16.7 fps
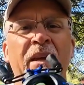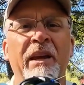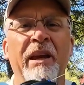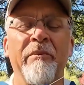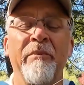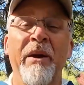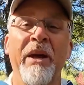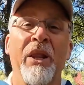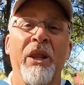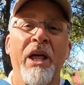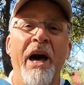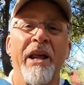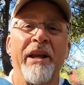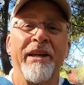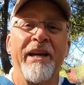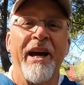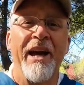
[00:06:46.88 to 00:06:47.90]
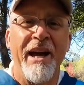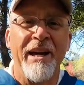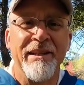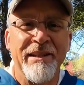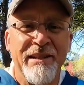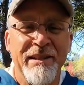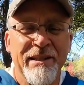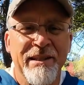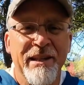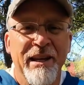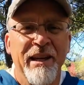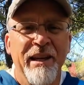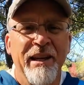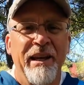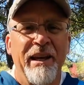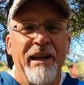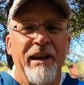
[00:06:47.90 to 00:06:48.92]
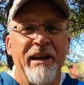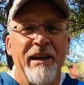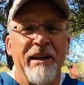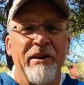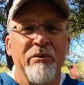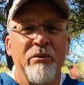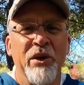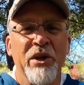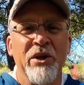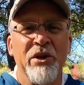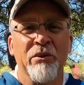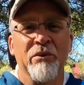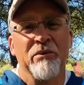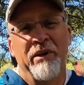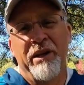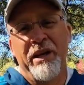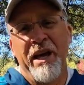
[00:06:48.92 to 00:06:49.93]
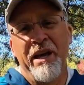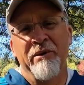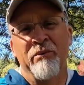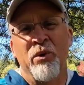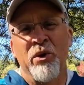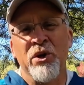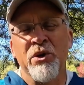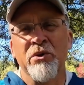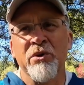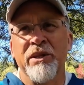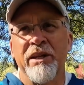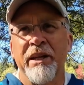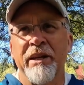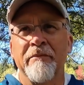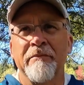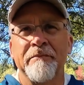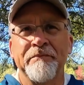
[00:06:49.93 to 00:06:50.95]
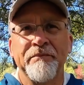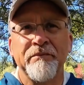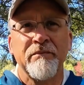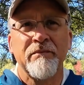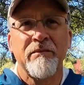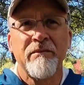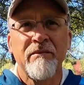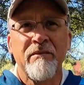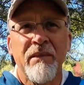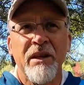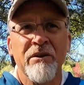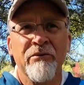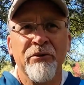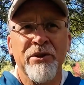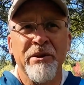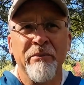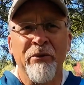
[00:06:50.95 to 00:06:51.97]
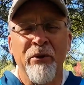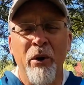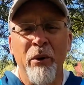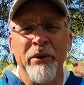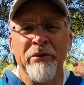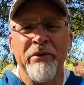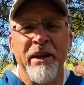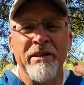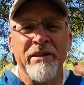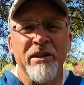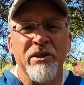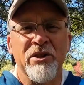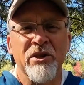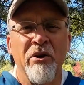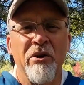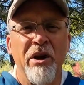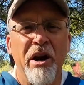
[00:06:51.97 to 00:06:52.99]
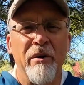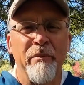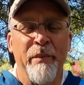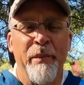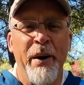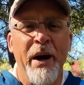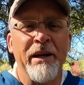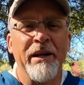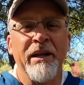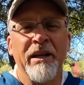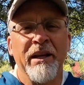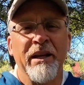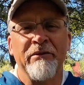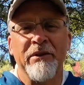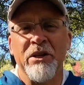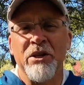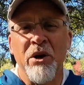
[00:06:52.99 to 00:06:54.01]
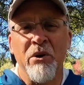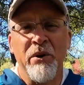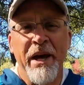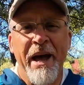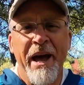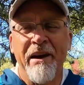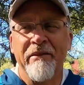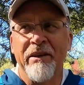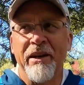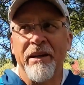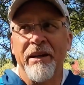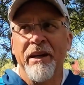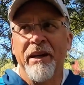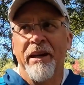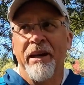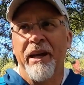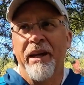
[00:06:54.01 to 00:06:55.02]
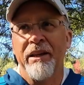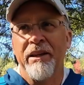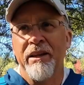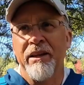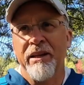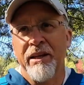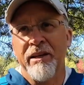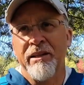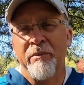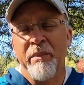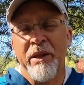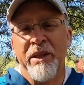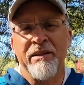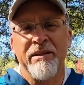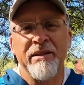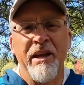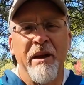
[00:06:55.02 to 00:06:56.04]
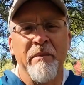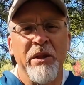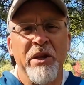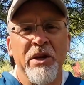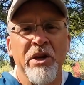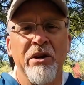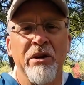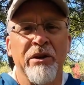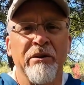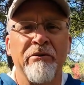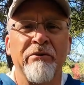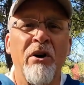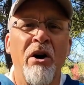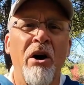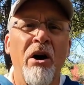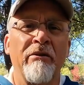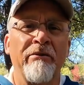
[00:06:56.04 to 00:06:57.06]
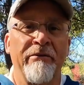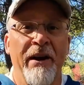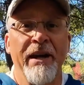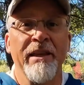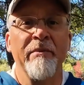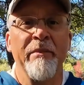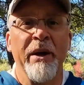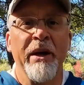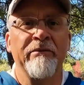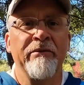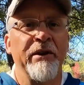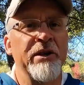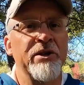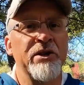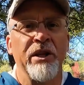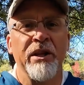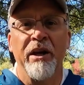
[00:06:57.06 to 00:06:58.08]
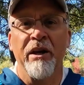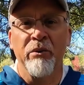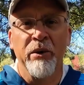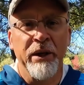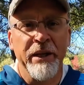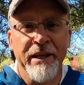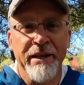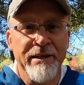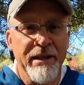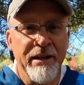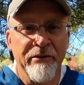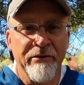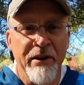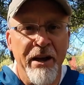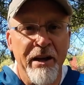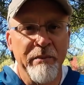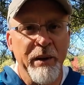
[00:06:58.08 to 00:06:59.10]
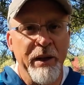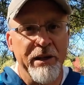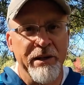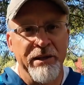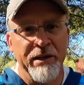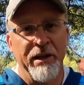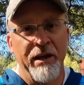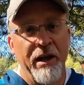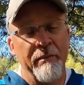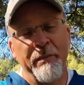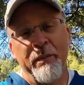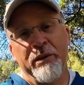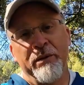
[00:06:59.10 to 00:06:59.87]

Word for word: And made a lot of casts. Uh, we, again, we're using some forward-facing sonar, but if you don't have it and you get to be this time of the year in the fall, find the bait fish, and they're real easy to find because up